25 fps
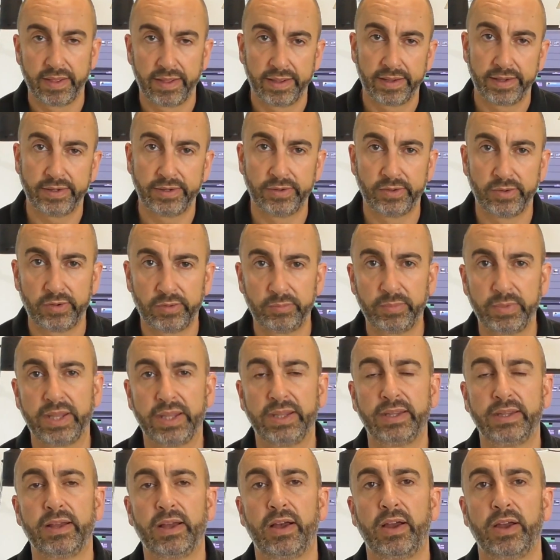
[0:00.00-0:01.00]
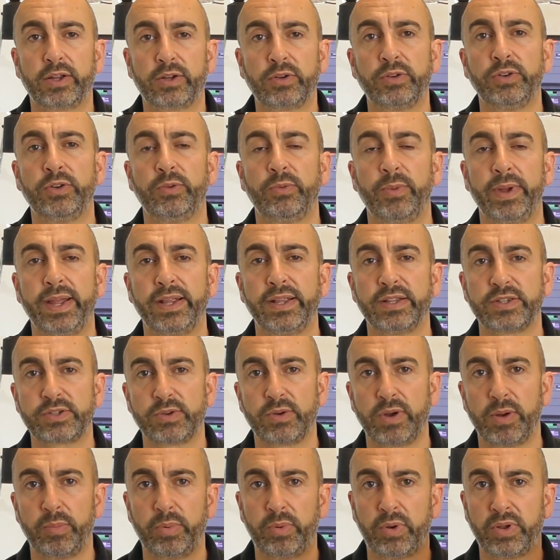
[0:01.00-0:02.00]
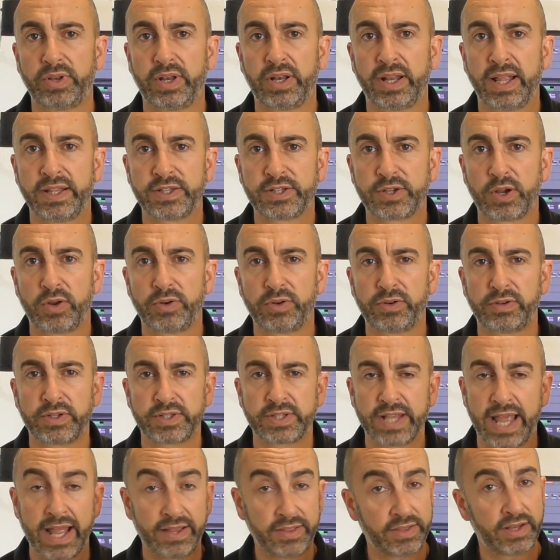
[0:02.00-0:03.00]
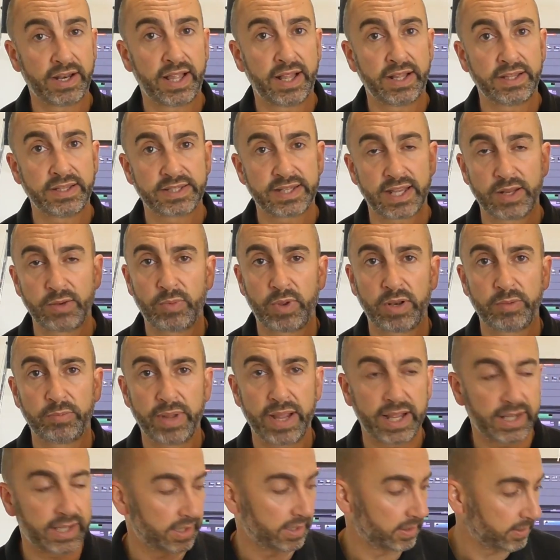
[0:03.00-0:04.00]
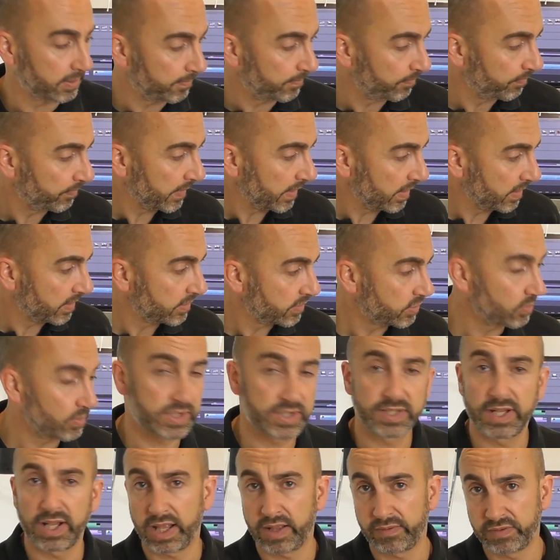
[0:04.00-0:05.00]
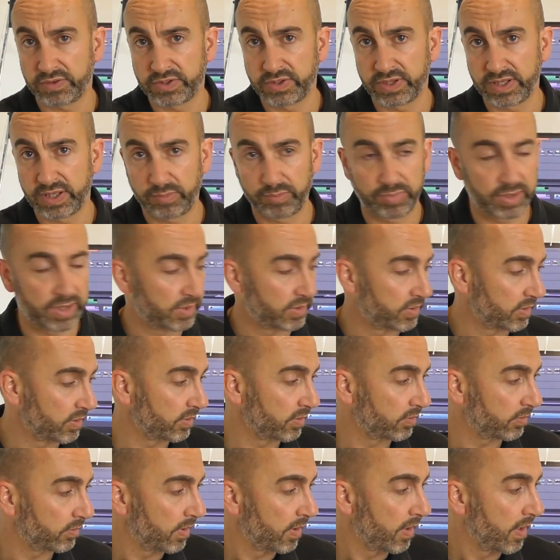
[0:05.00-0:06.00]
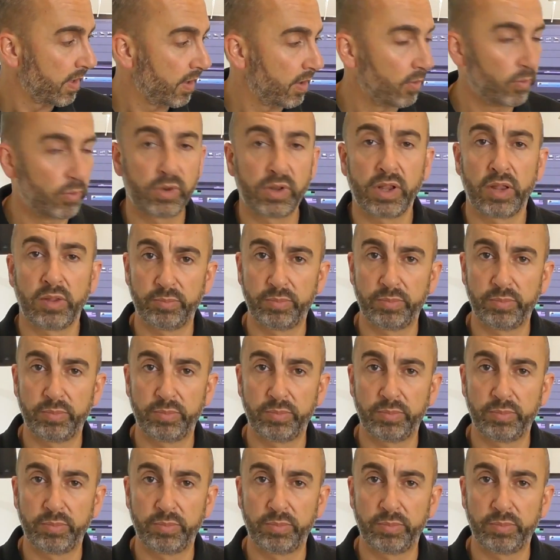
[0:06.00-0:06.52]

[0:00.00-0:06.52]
you know me, I couldn't wait, so I bought the lens holders and the lens in one packet. So I still have a 3D printer. We'll